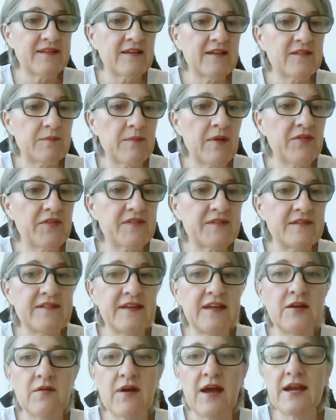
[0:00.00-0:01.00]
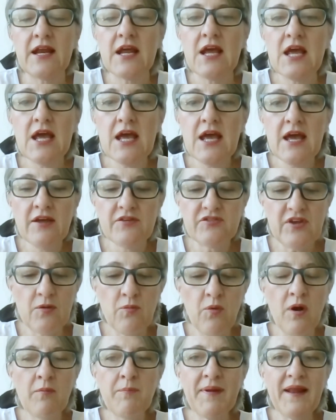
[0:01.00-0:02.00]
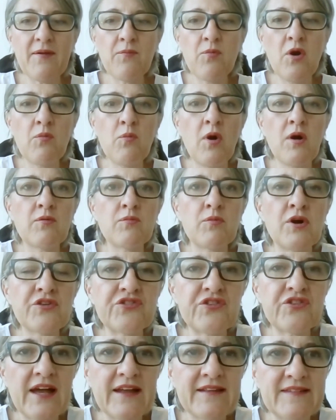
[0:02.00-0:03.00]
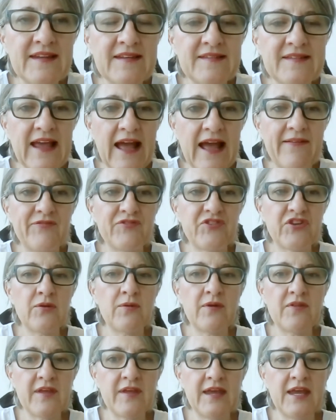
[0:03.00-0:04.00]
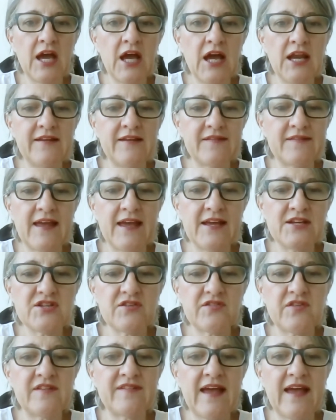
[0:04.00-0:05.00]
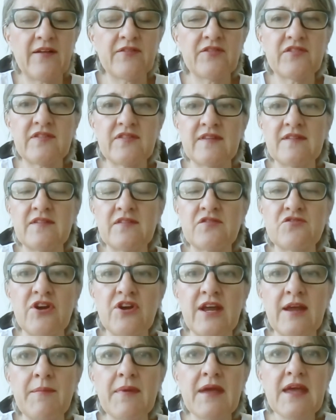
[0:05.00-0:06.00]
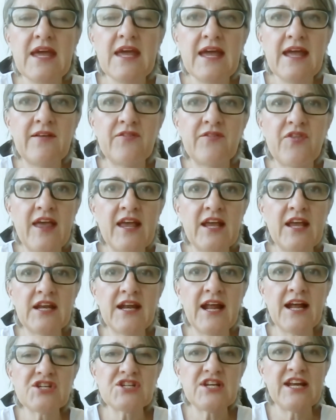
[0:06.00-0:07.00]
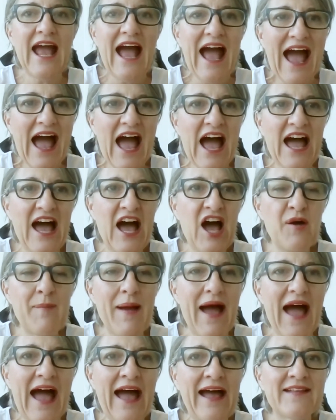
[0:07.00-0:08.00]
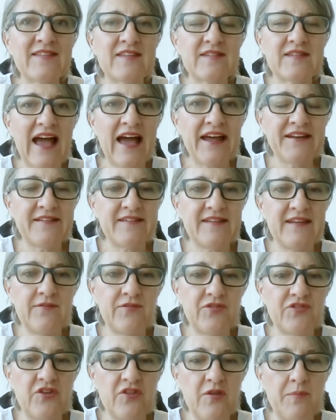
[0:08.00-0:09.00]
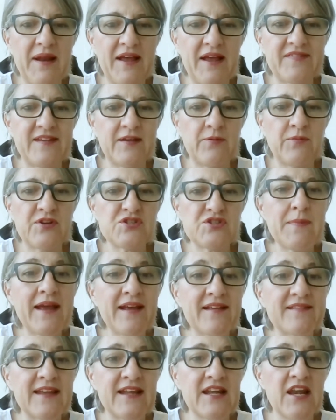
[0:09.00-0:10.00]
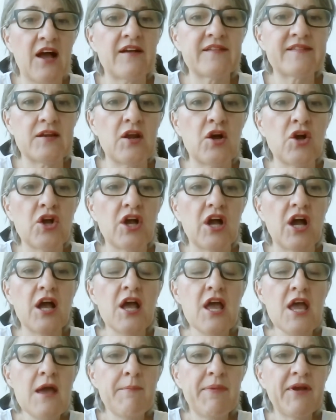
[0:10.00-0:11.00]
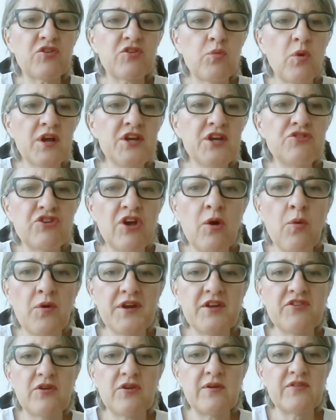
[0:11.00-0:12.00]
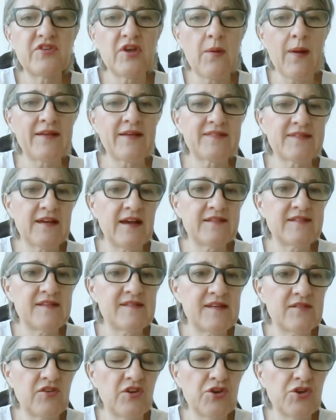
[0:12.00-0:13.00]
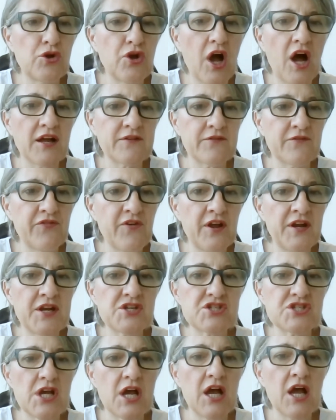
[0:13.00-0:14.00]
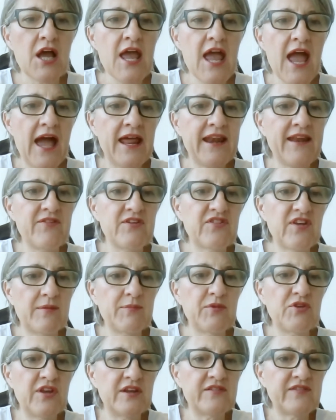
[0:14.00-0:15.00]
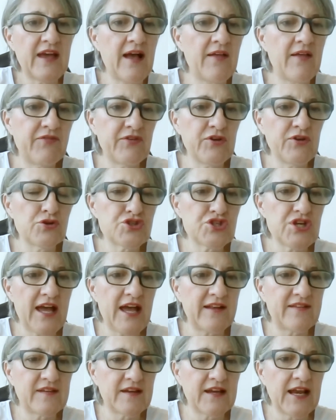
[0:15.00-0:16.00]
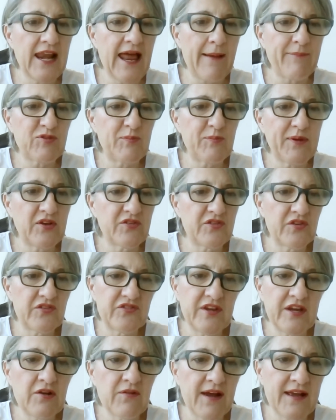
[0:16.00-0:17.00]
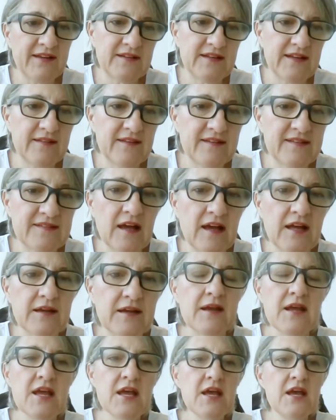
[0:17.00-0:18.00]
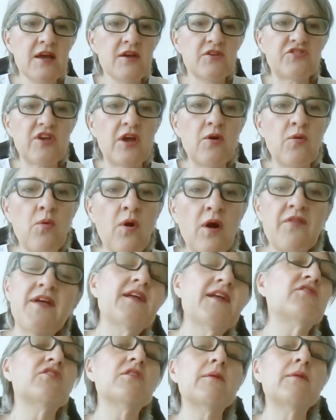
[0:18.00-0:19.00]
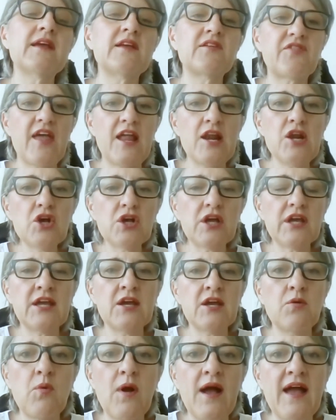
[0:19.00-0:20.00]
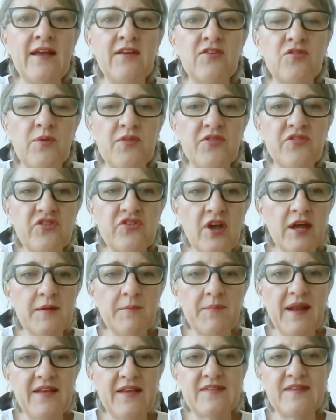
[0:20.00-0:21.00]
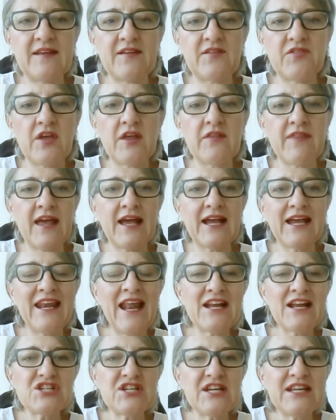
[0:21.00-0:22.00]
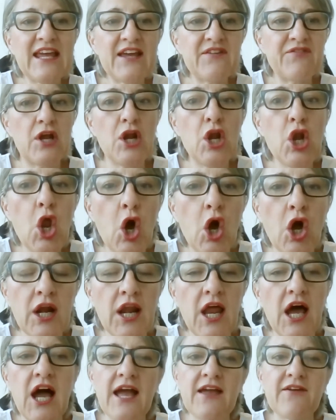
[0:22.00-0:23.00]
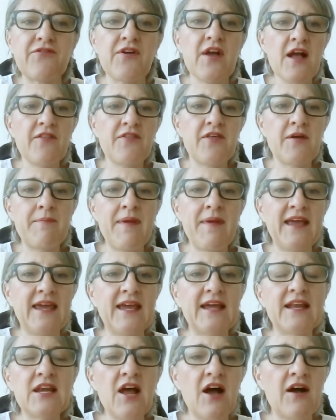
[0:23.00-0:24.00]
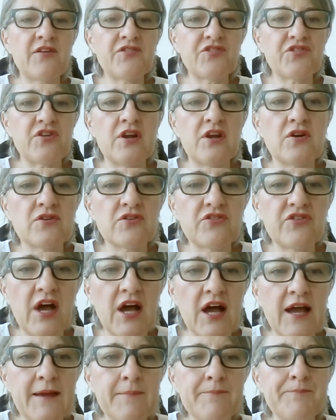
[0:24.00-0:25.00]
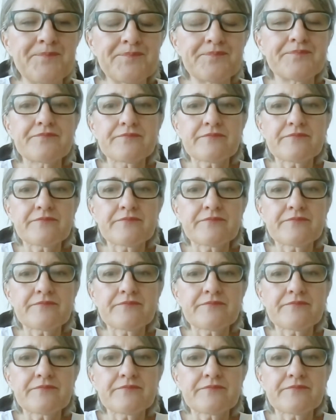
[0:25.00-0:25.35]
6 months to degrade. So what scientists can do at the early stages, the downstream, is they can actually add additives to the plastic, which makes it last longer. Because what you don't want to do is go outside to sit on your garden furniture, and every time you sit down for your chair to collapse because it's degraded in the sun. So what they're doing is they're looking at ways with certain plastic that can actually give it long life, that make it last a long time,